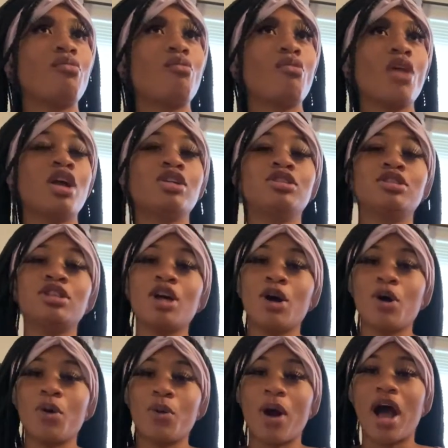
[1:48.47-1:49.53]

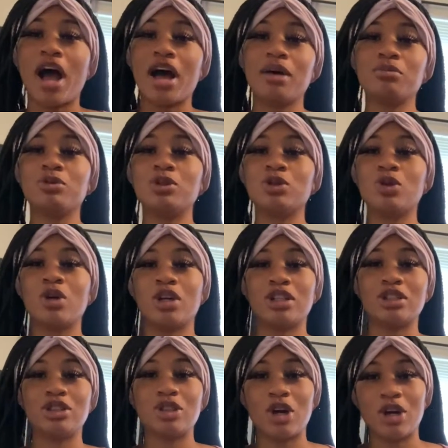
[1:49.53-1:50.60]
So I'm just gonna
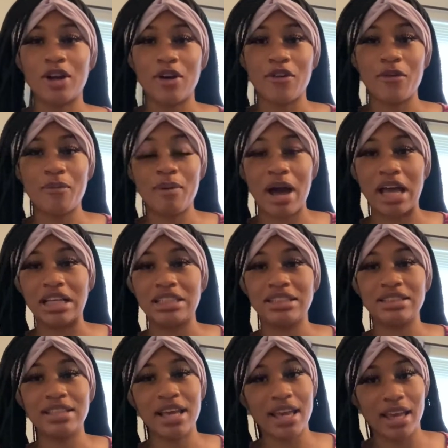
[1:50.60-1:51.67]
start off by
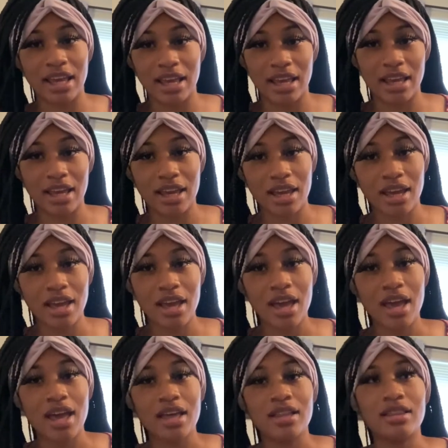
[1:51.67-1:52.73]
saying
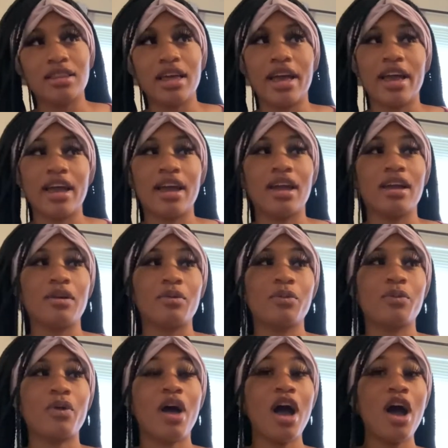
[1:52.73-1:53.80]
that
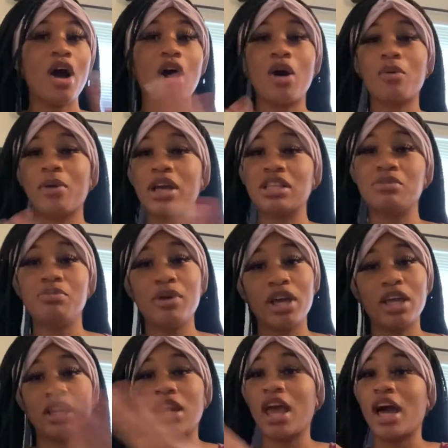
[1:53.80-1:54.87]
I always
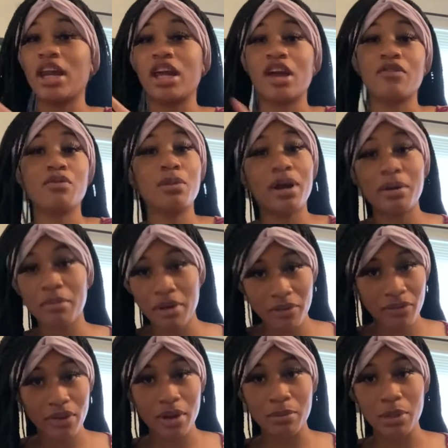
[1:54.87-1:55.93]
been, out of everybody in my
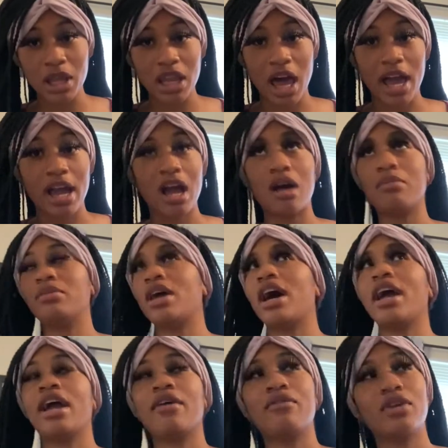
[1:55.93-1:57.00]
family, like, I'm not
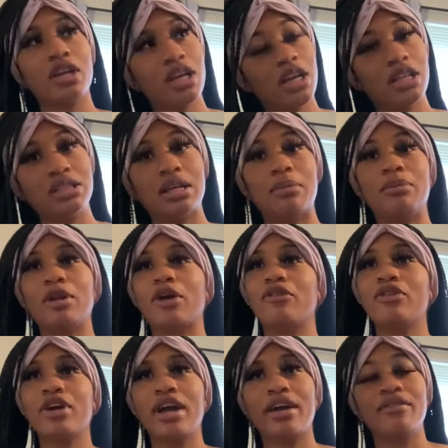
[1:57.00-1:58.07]
having kids. I'm
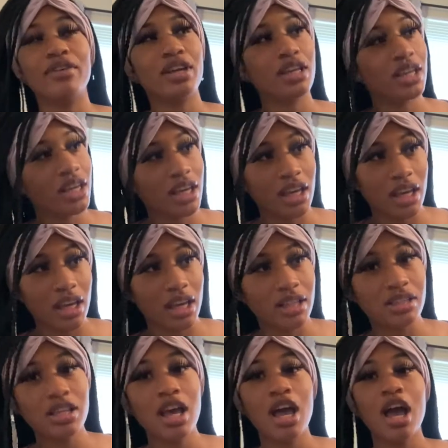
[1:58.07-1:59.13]
never having
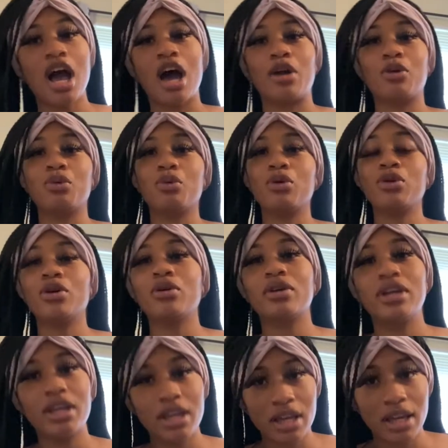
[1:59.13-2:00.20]
kids. I don't want no
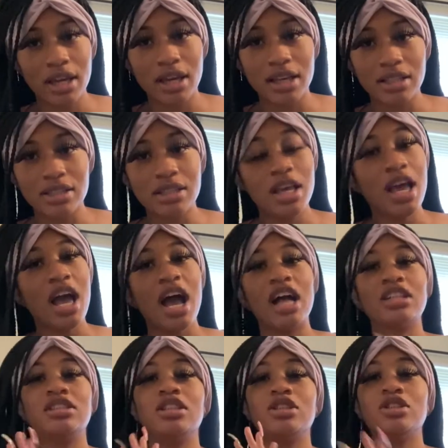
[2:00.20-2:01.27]
kids.
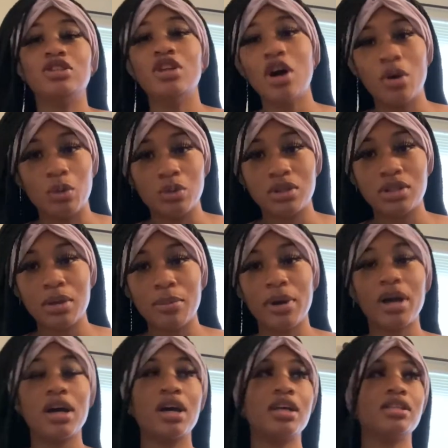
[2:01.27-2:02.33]
I just don't,
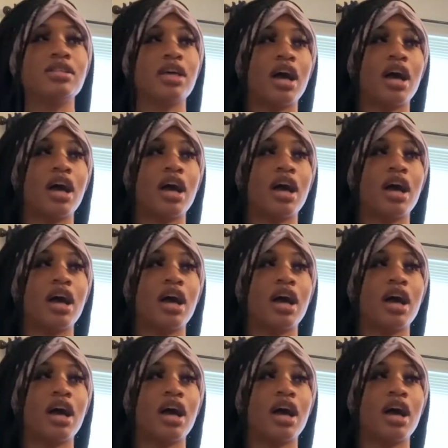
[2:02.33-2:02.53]
because I